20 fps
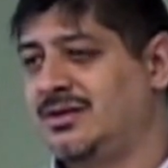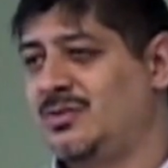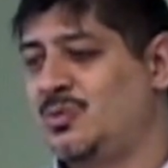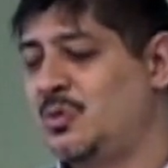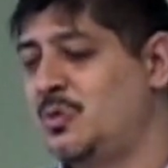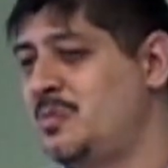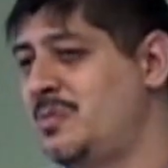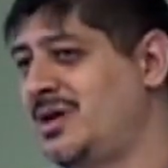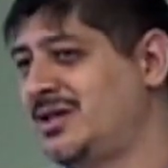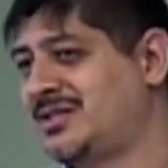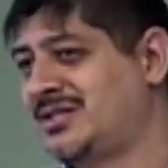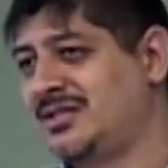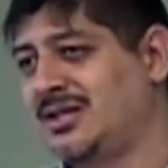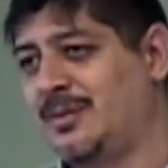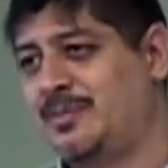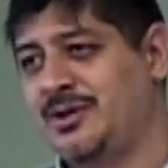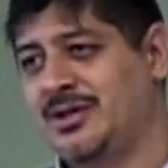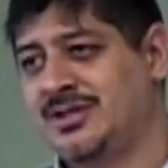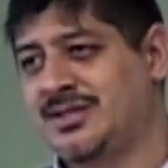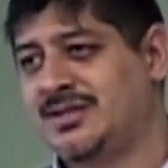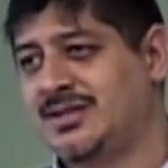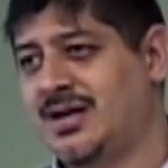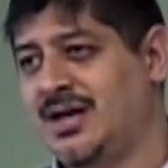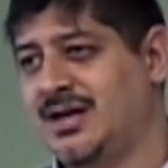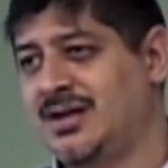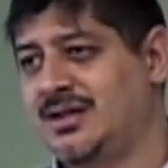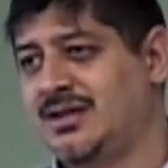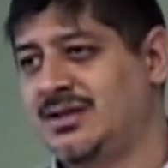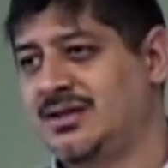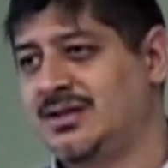we're messed up
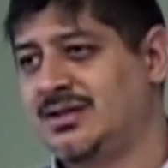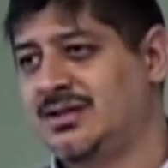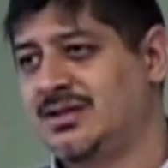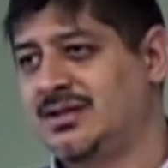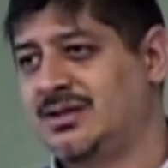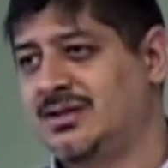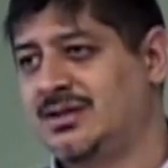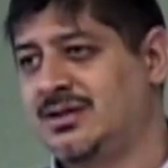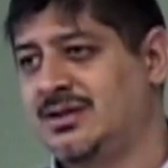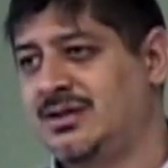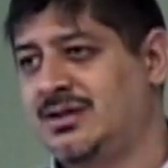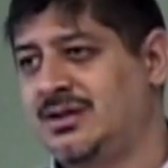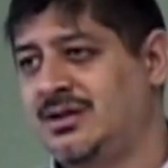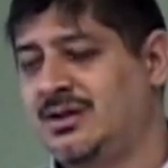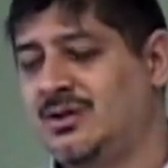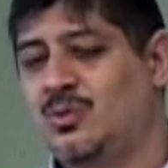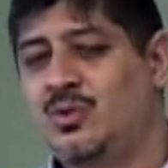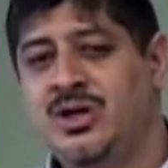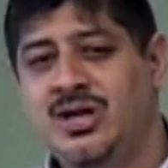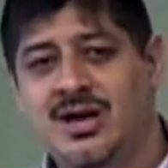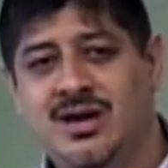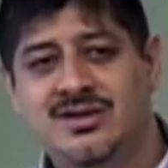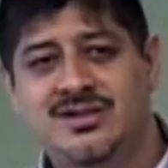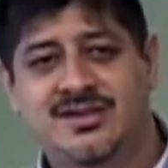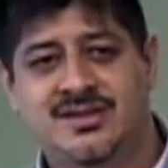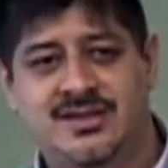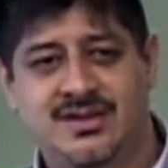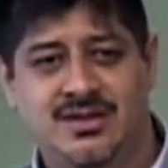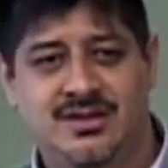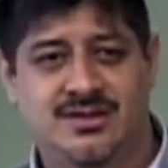inside. We are
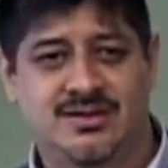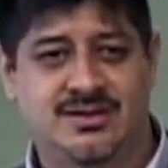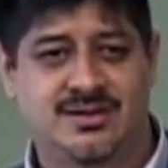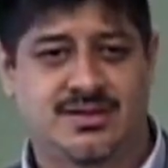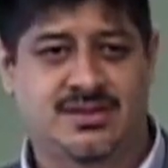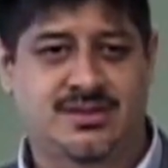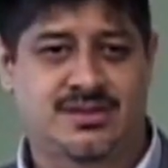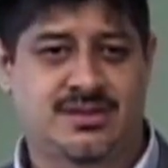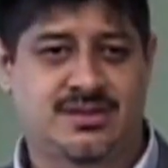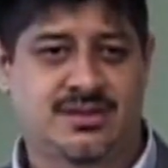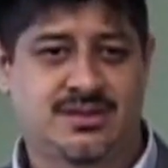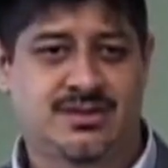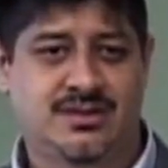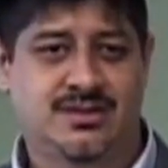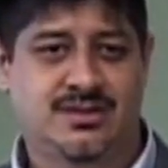sinners.